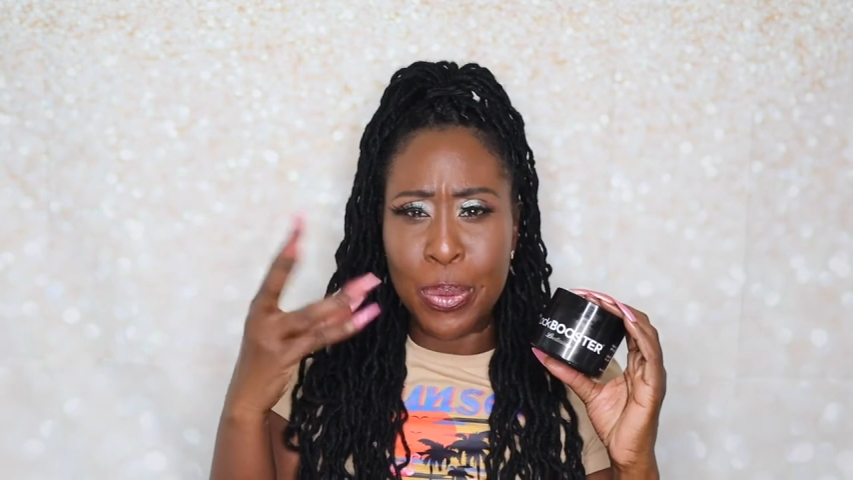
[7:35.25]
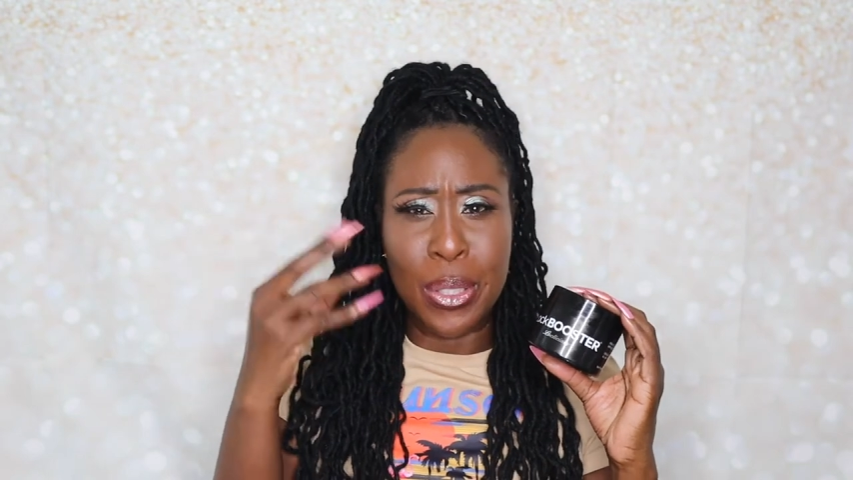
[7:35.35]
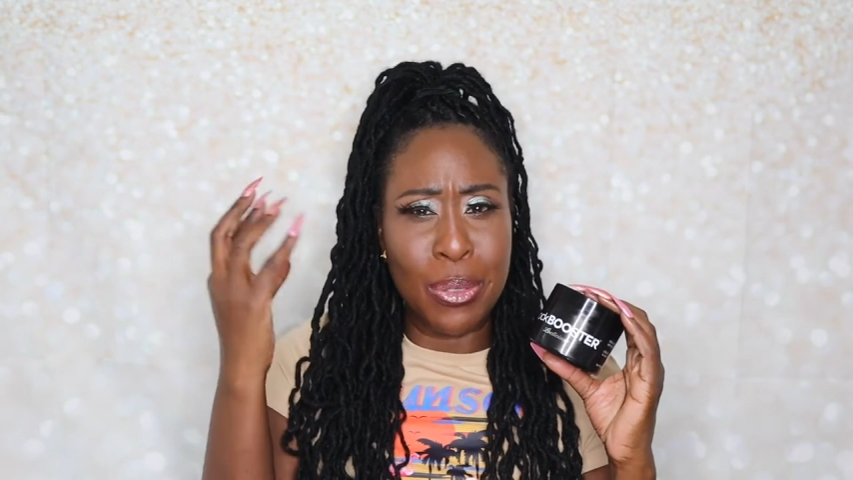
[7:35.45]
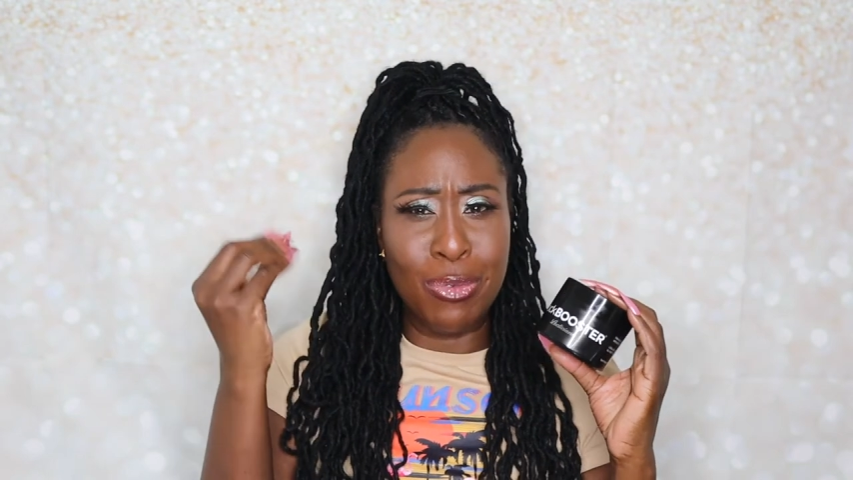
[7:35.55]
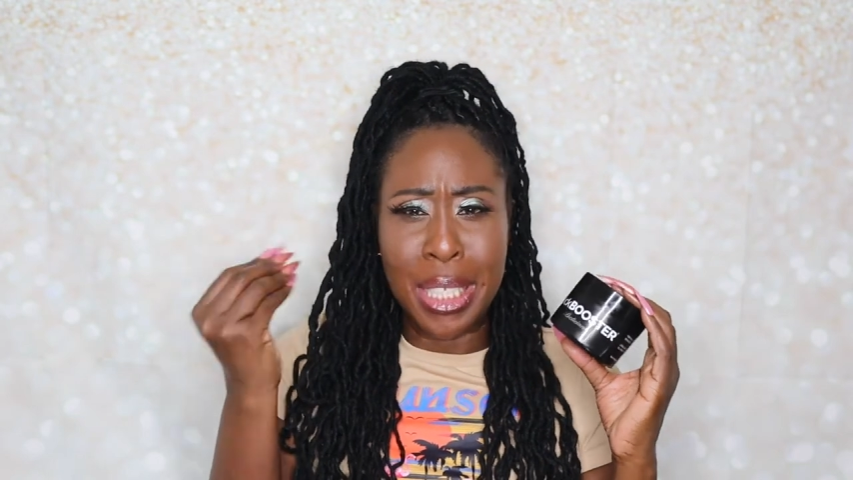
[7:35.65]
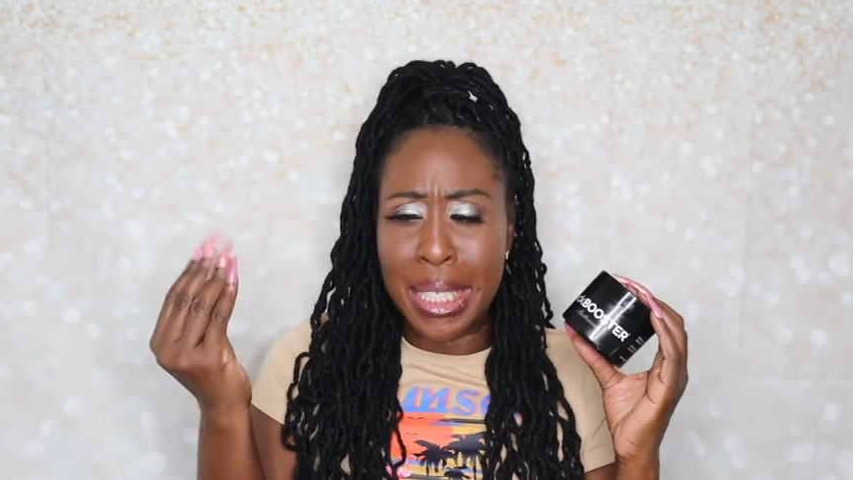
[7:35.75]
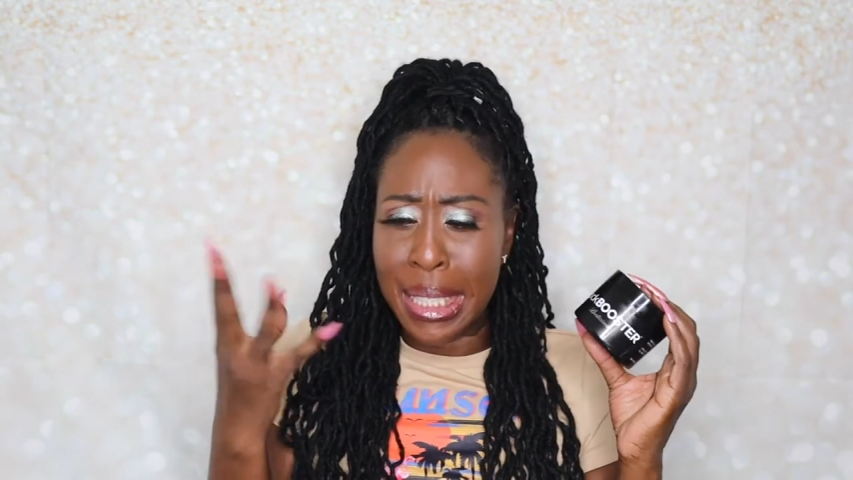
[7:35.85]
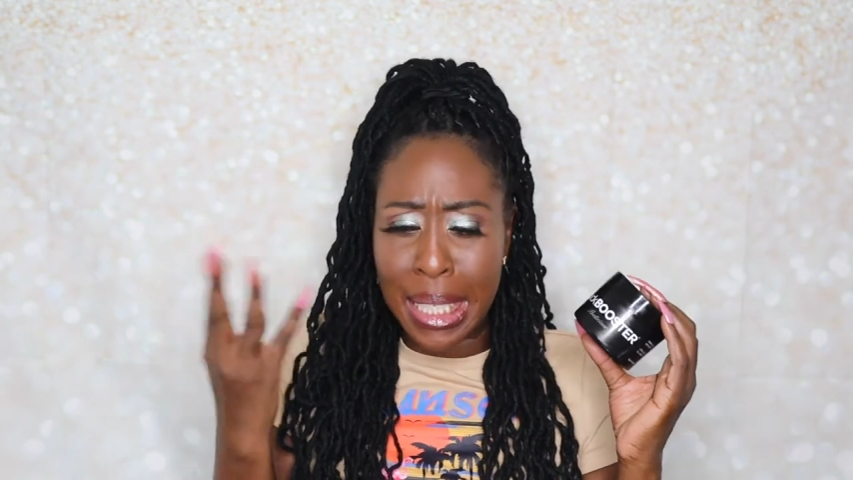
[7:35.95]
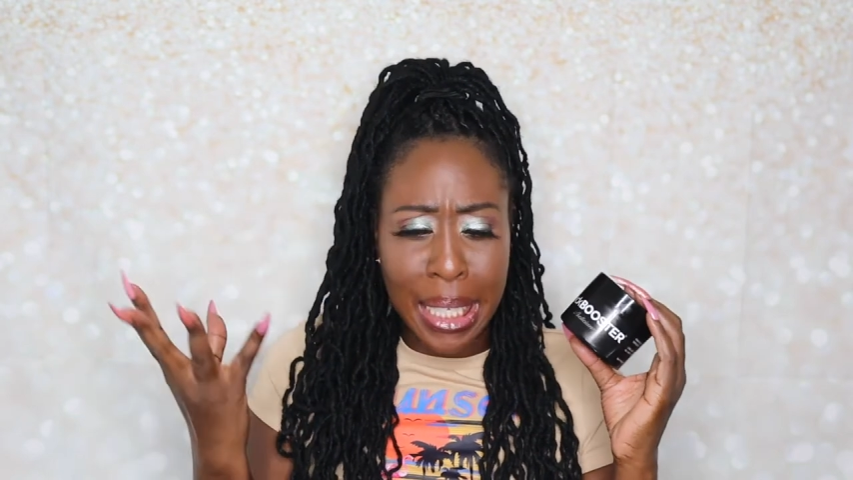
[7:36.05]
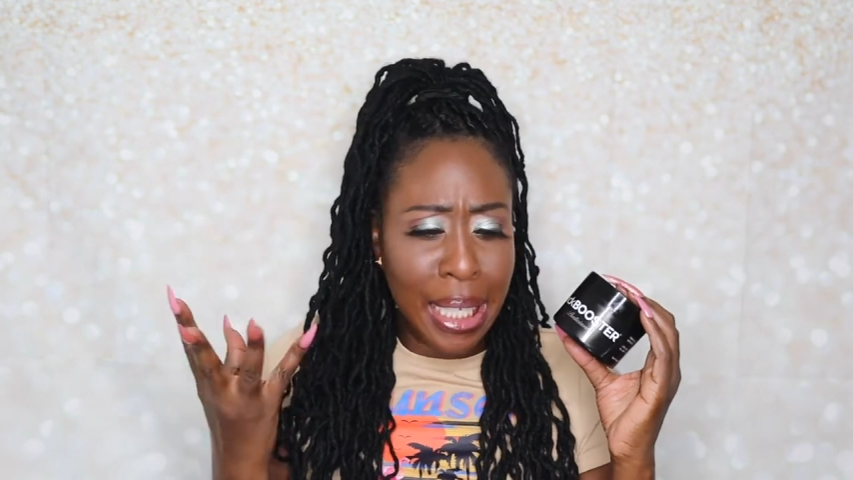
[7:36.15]
was really
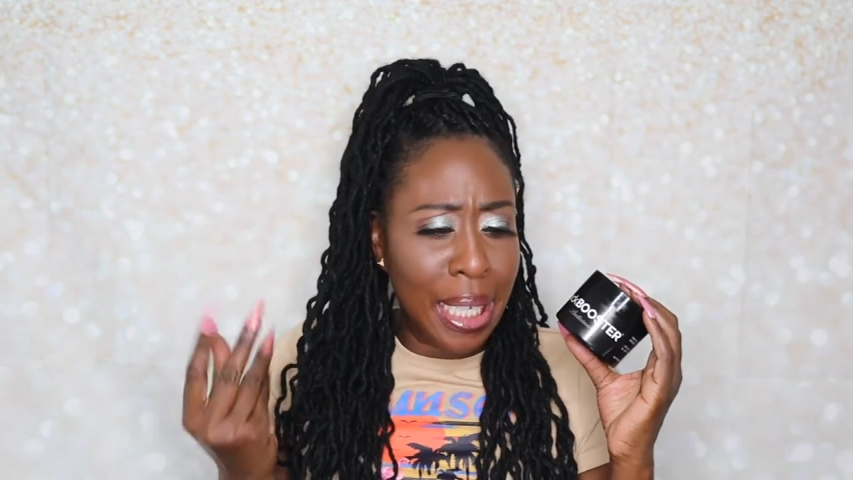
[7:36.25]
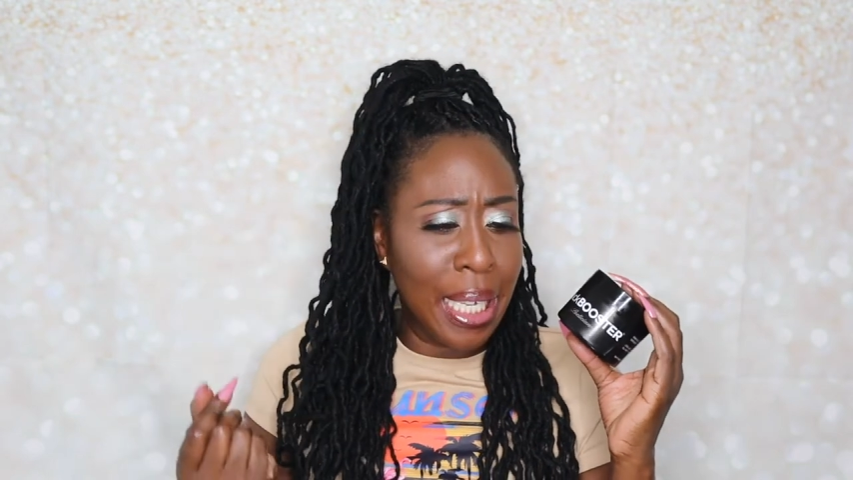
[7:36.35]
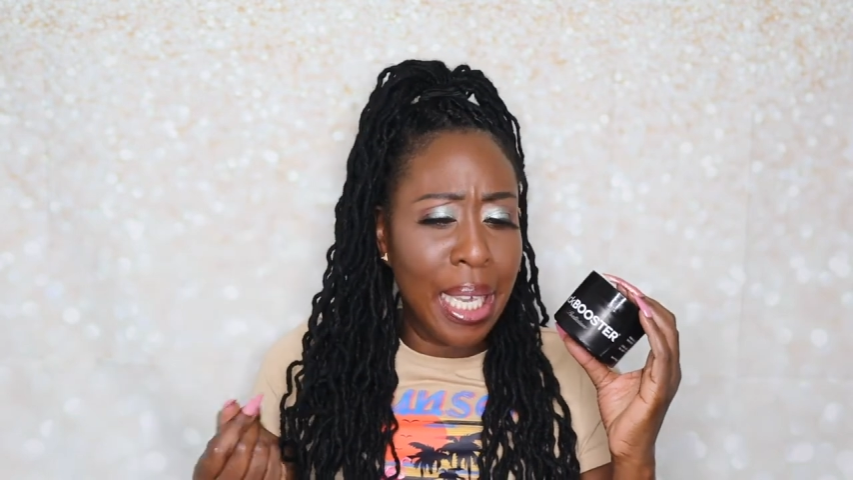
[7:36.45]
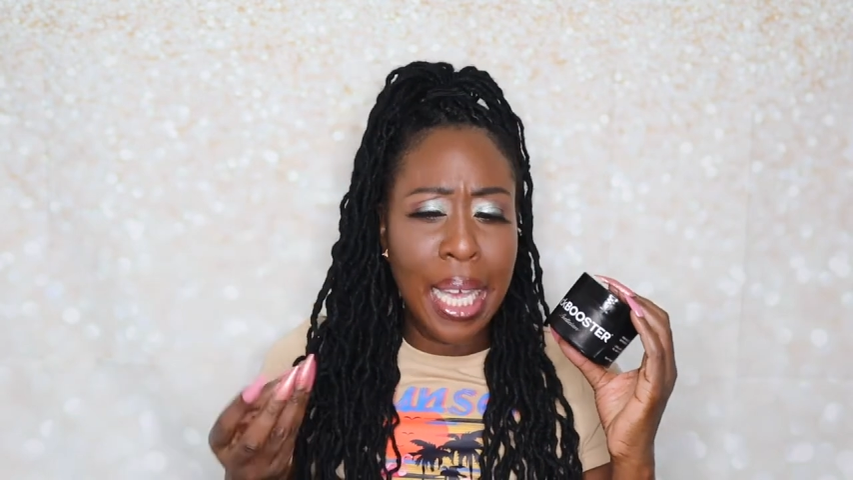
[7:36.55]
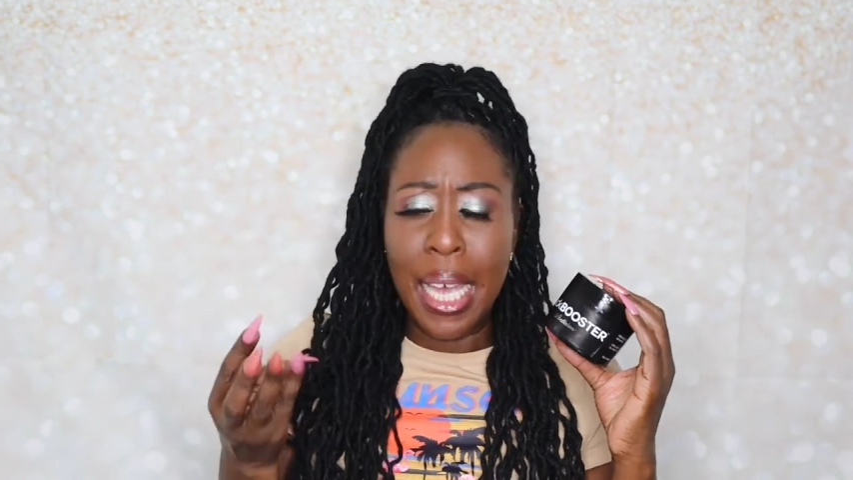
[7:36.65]
sticky.